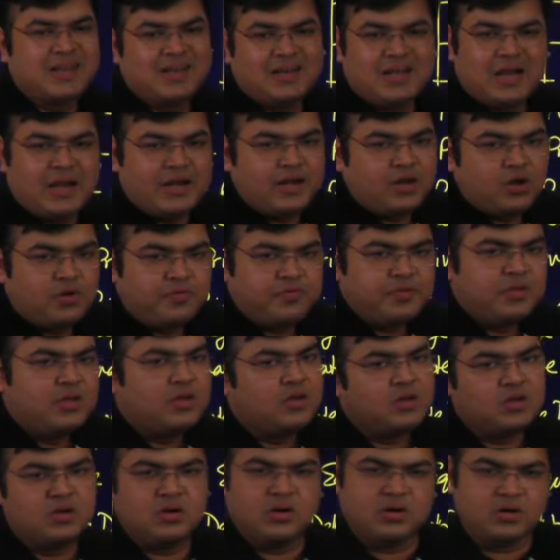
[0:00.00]
kind
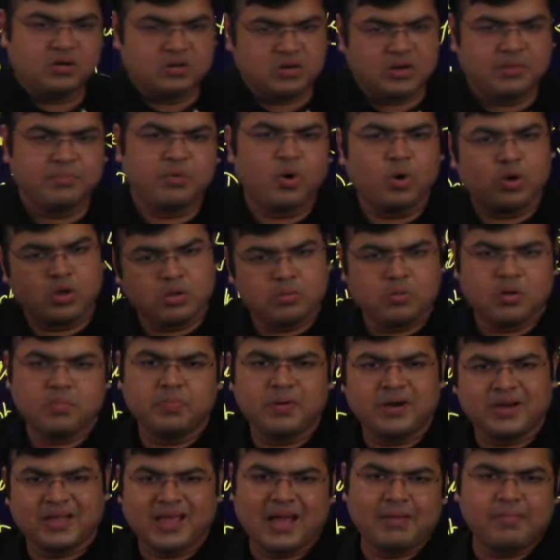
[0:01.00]
of return. I'm talking about
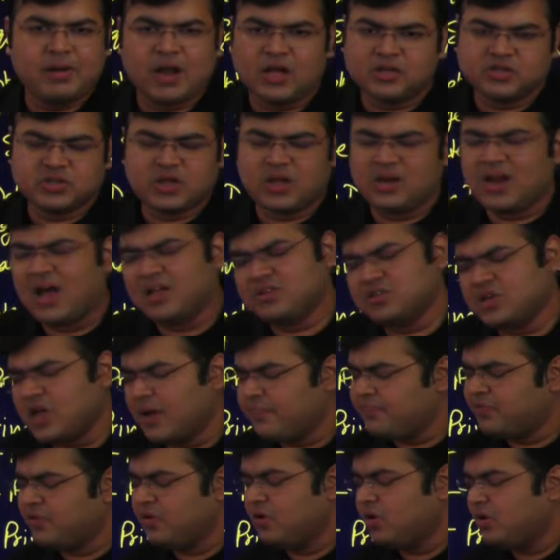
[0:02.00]
mid cap, large
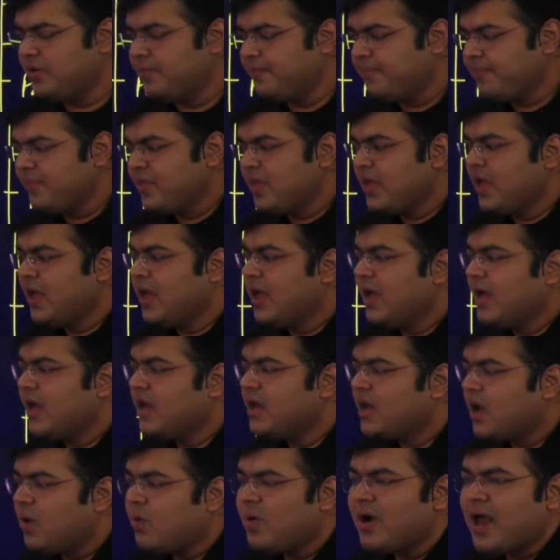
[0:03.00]
caps and all.
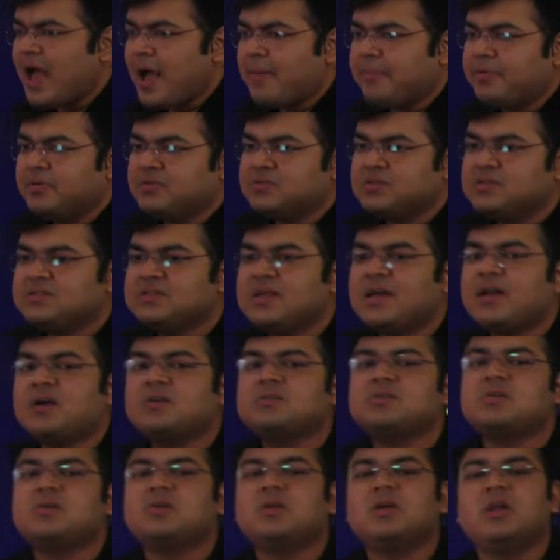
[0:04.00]
Now what happens is, there are
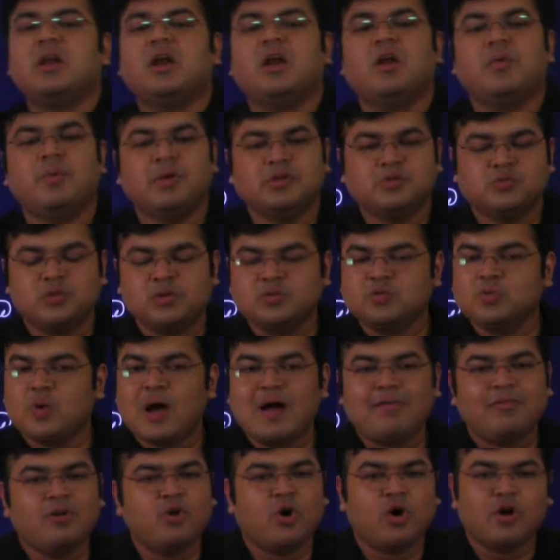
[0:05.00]
certain individuals who
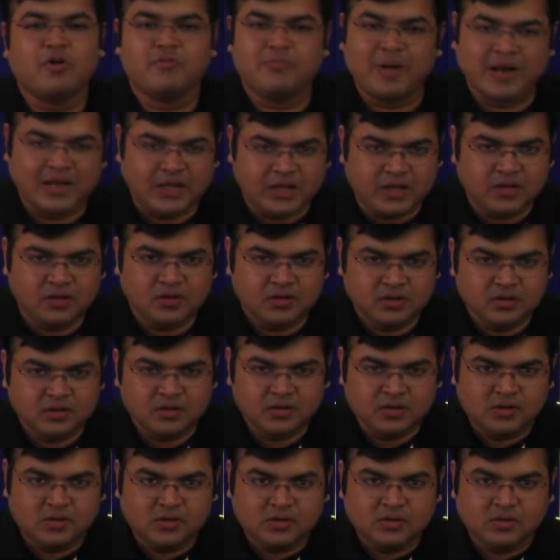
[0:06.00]
have a lot of money.
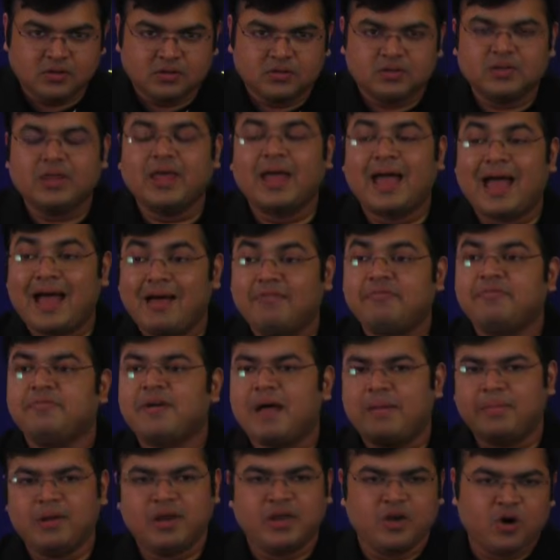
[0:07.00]
They have
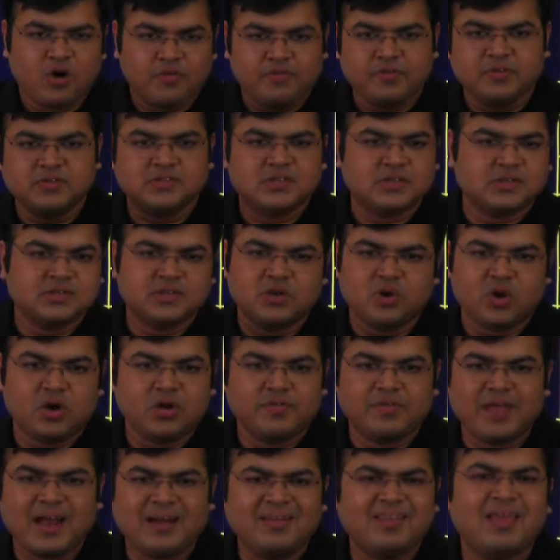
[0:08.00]
family offices and all of
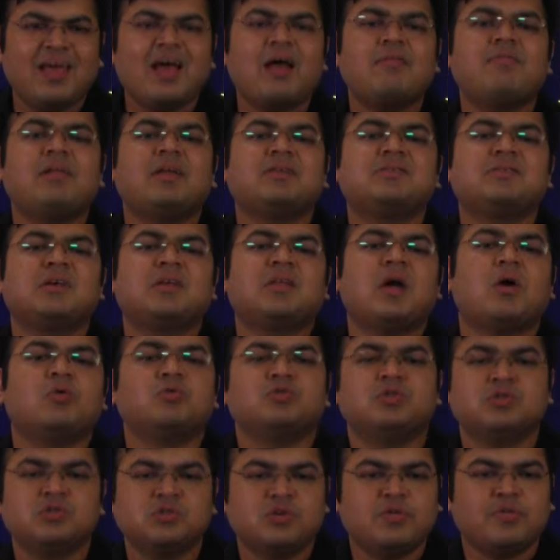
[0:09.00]
that. They have, let's say,
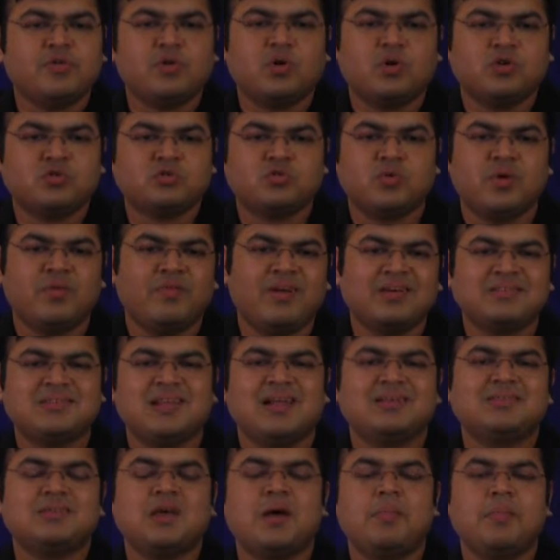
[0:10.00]
thousands of crores to invest.
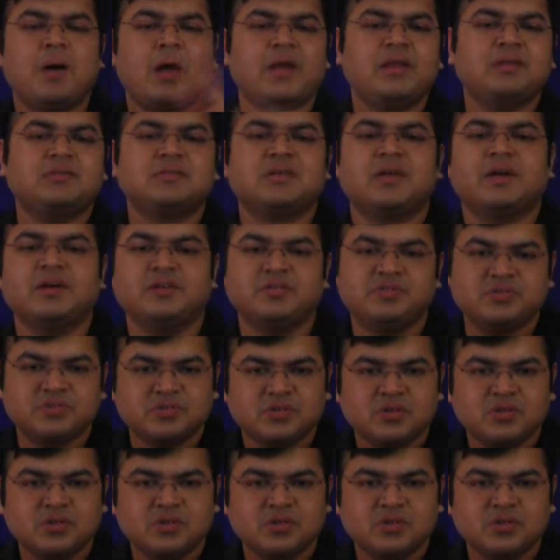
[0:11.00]
Let's say Ambani's kids.